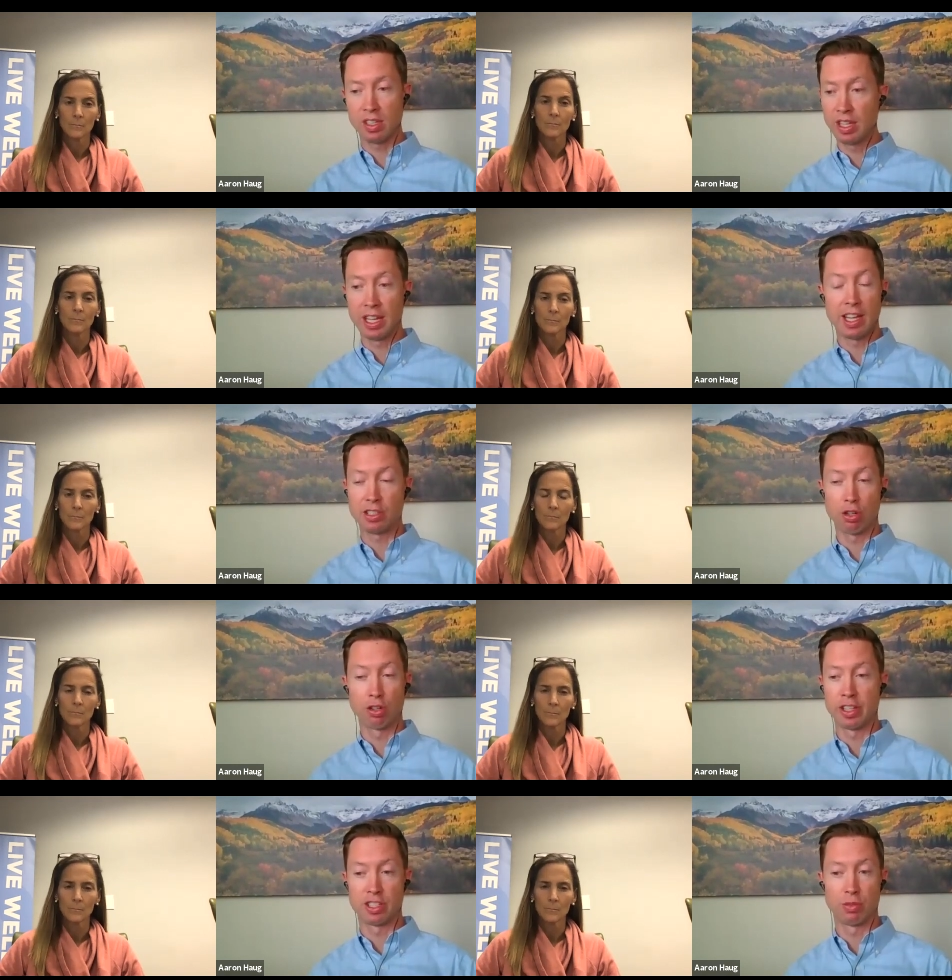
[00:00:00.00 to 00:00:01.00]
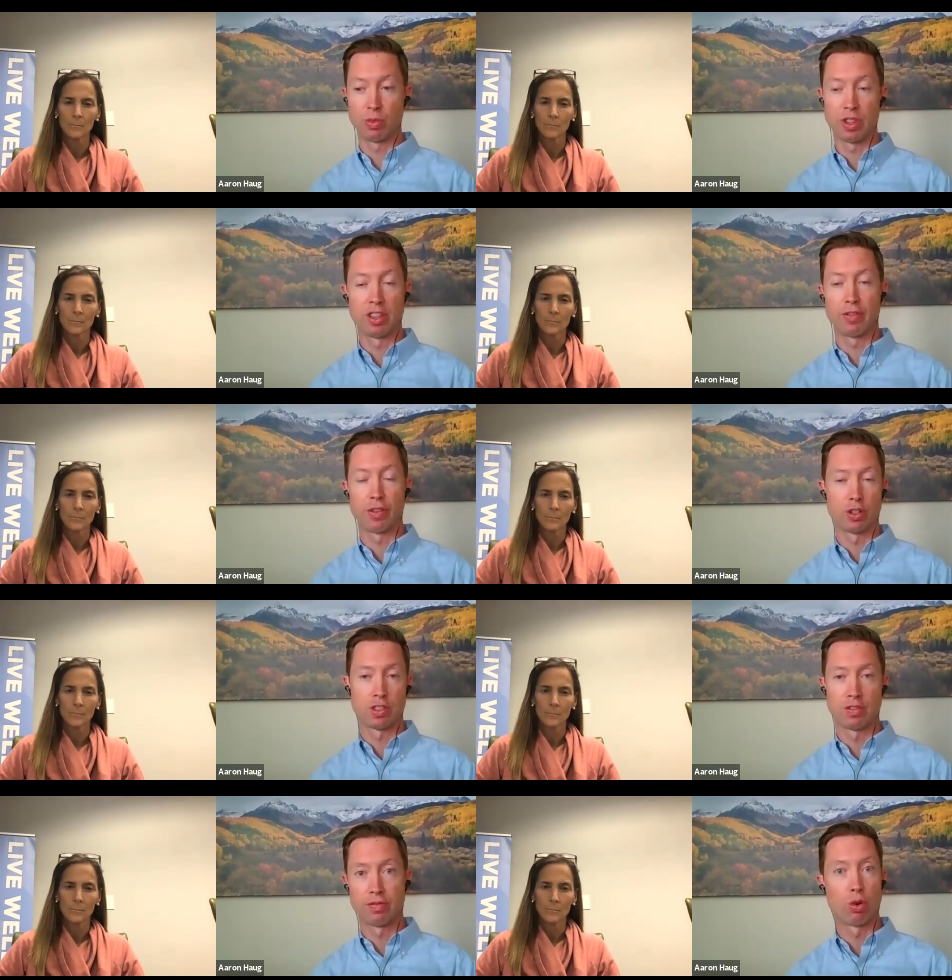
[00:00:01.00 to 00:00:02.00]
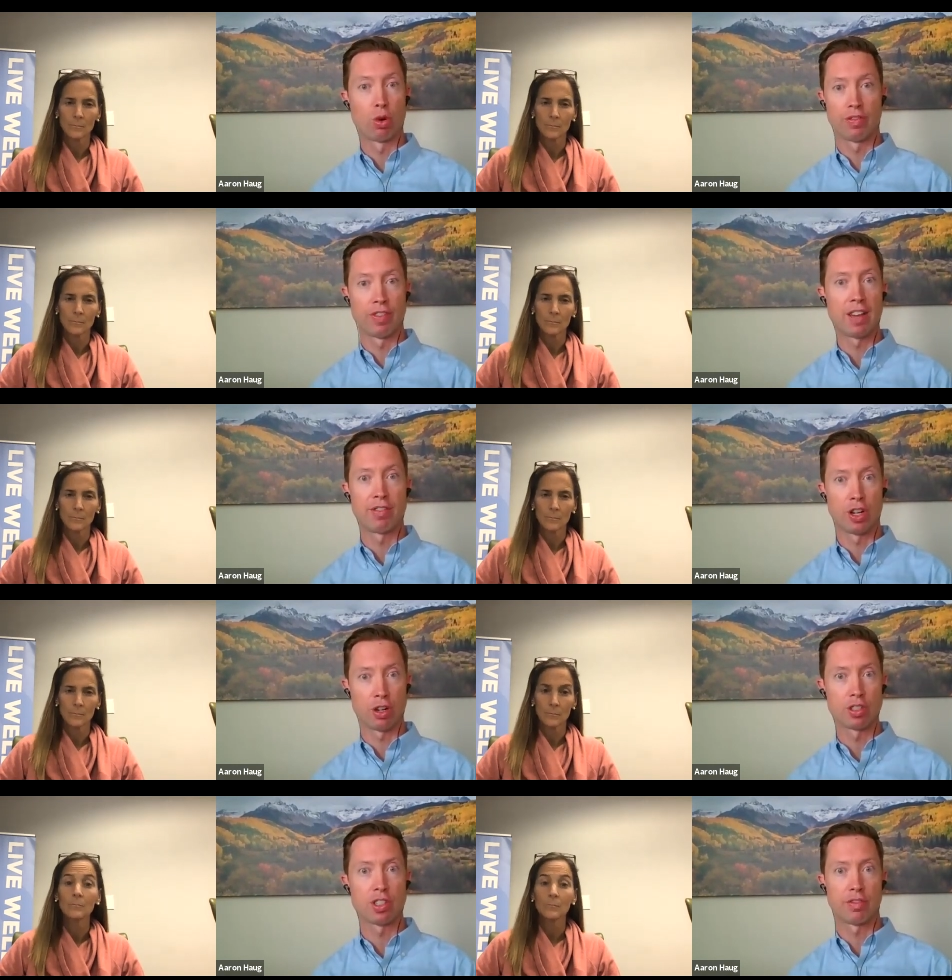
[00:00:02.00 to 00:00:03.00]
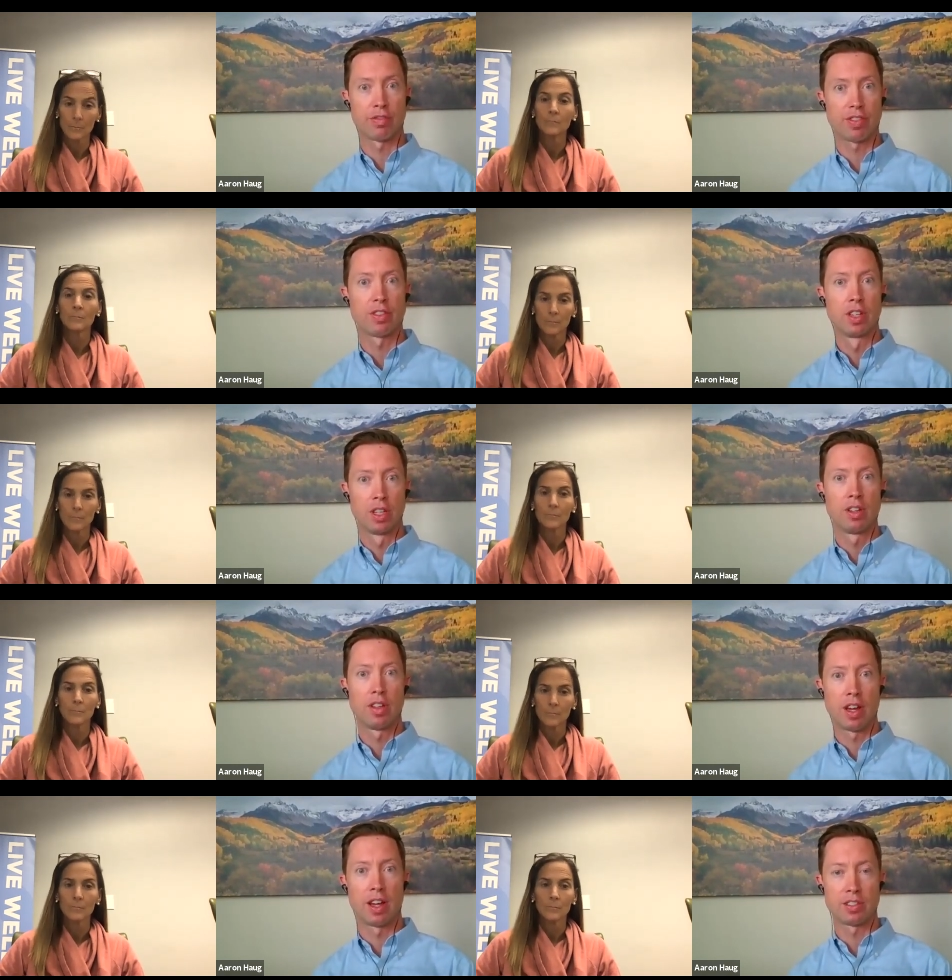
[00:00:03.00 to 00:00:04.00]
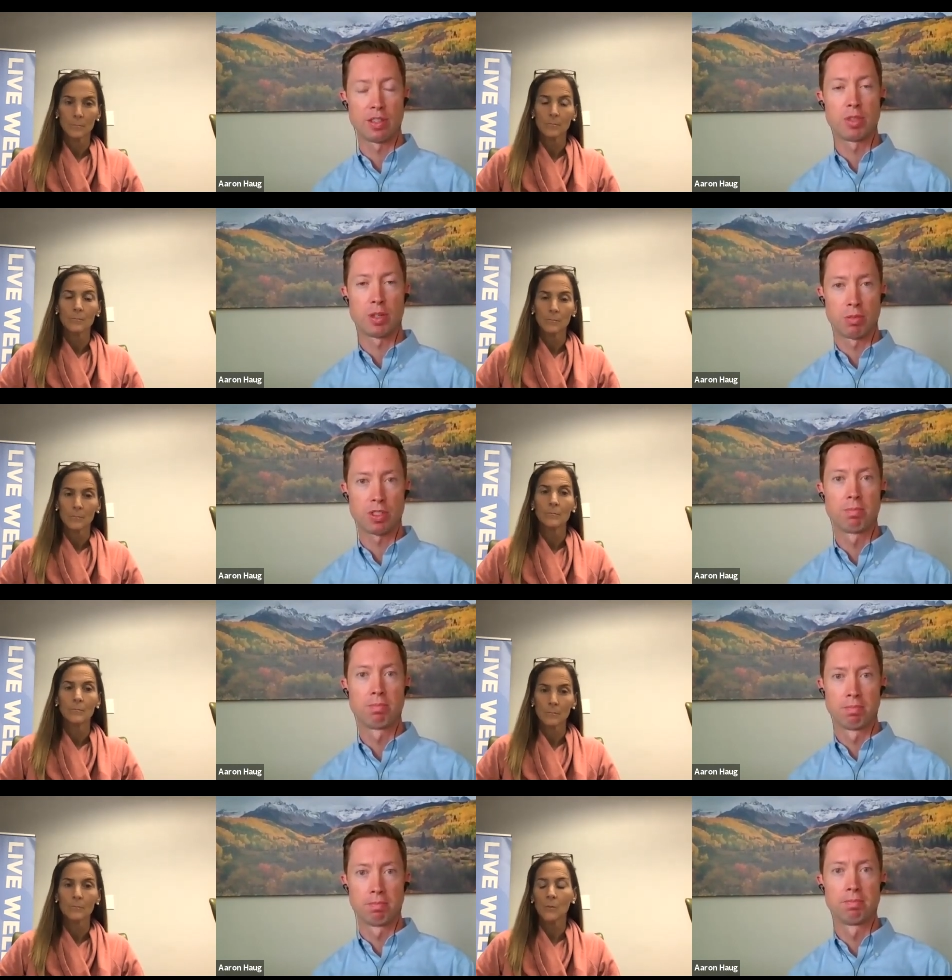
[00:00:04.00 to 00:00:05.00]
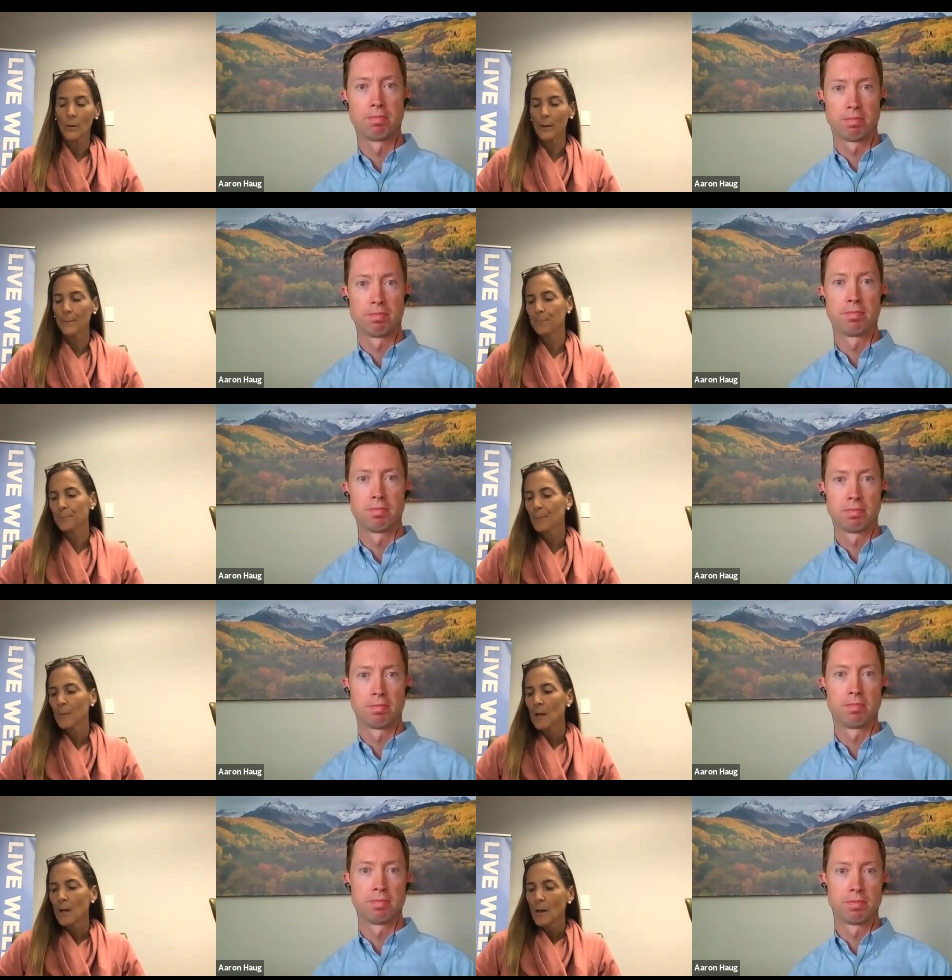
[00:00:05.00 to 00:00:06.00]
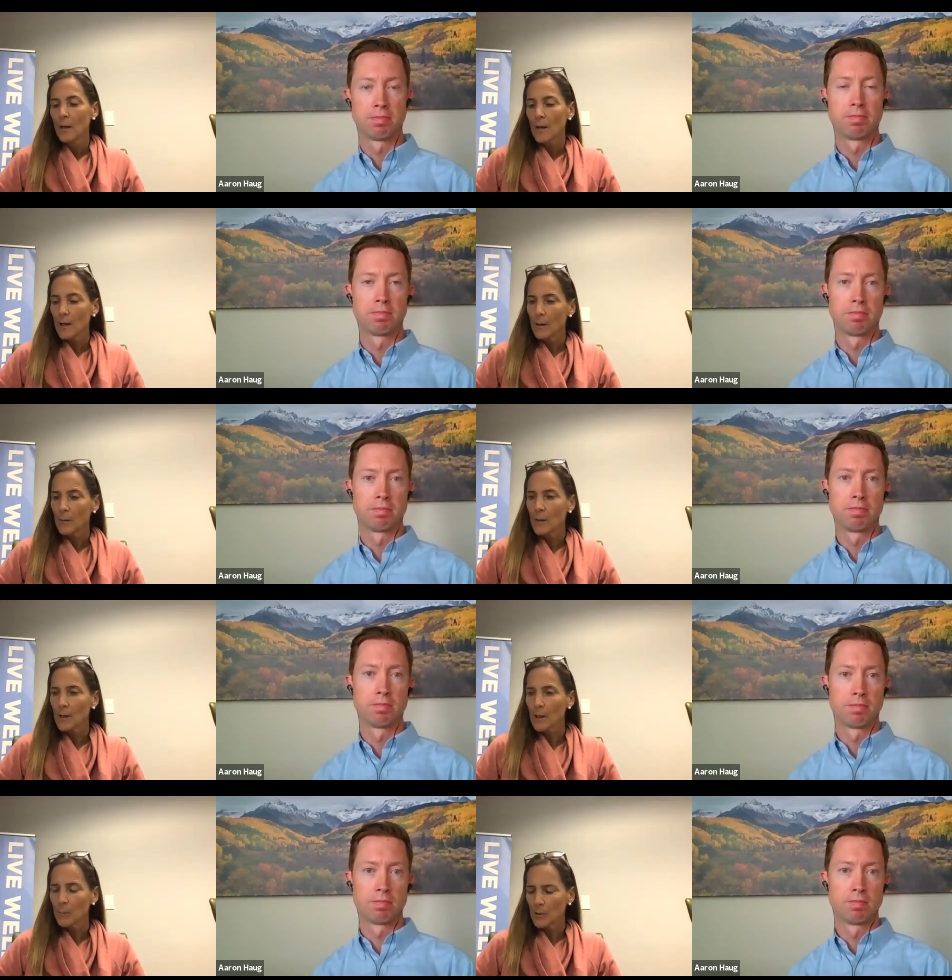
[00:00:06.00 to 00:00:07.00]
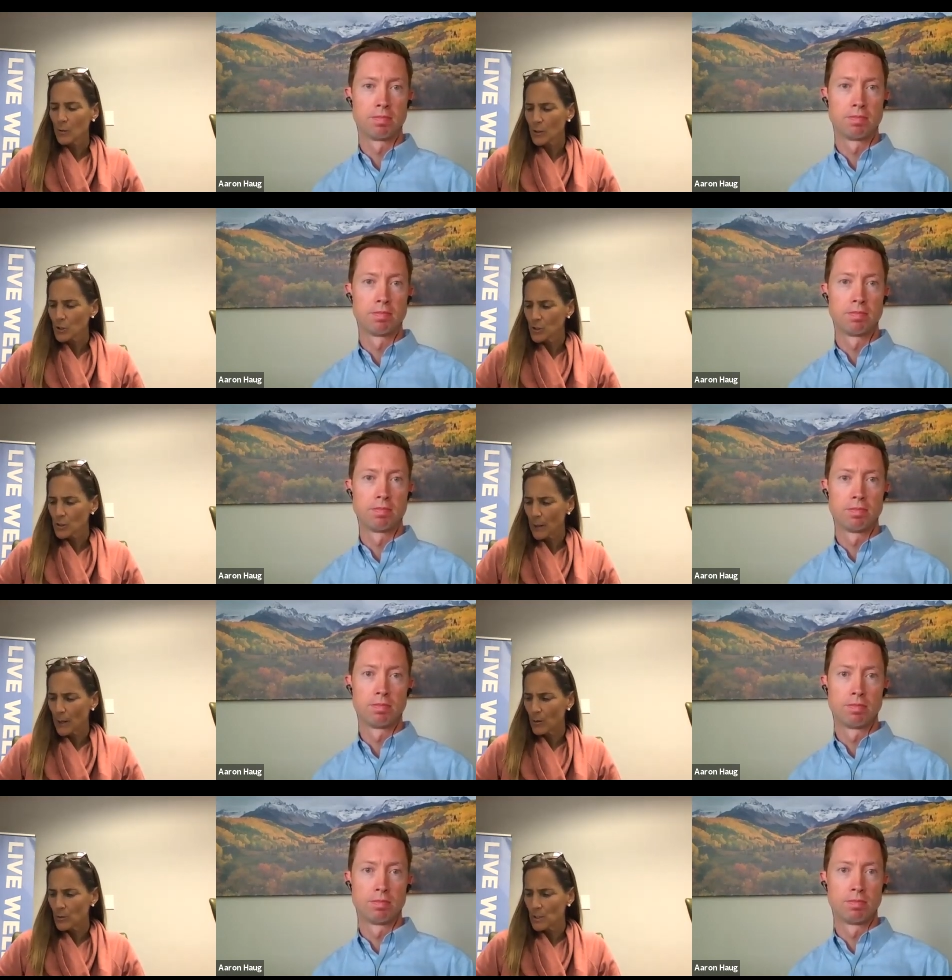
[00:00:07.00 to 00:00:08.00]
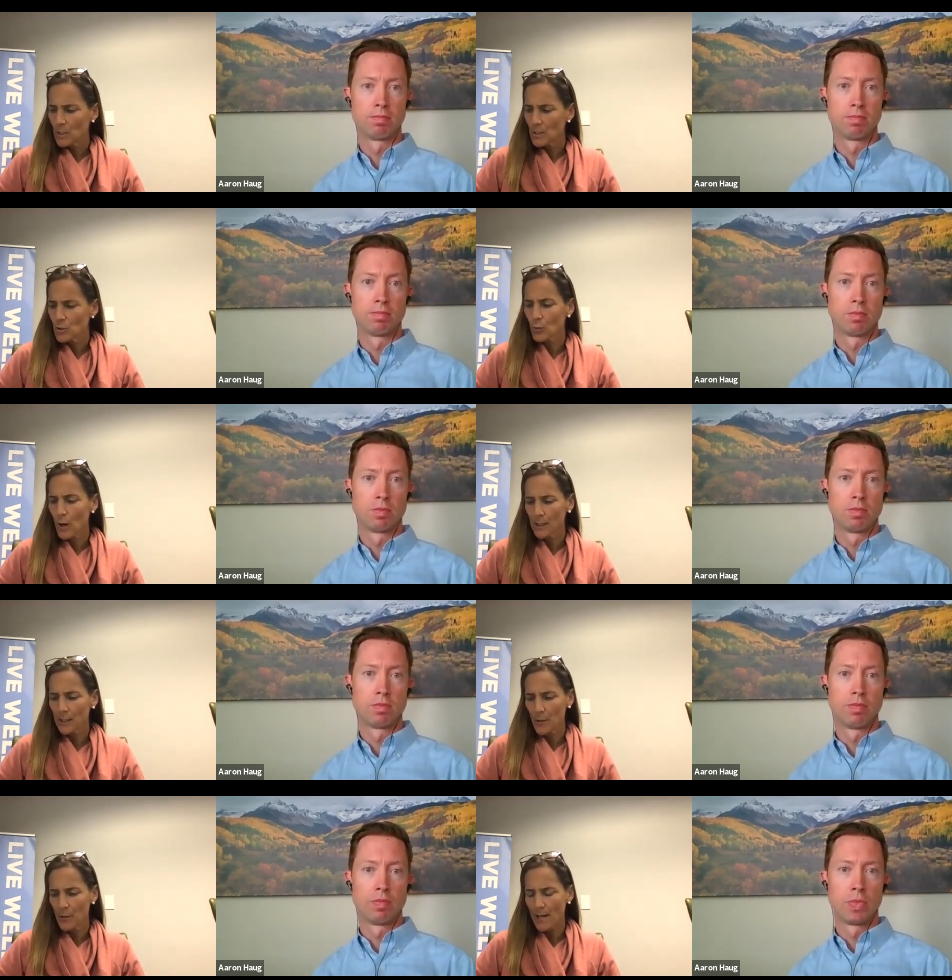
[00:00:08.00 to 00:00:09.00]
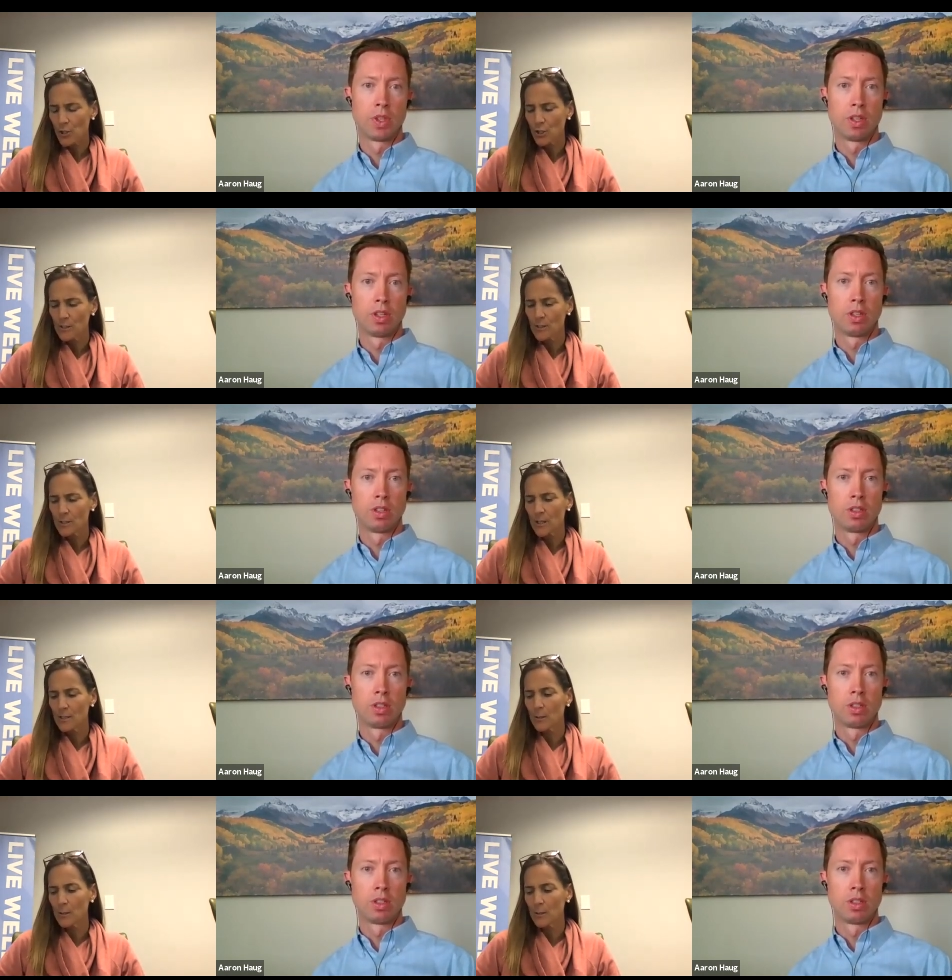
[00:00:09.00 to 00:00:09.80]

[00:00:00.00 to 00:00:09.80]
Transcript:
Speaker 1: uh, as early as within the first four or five years of uh, symptoms.
Speaker 2: Great. Um, a couple of questions about drug interactions. Uh,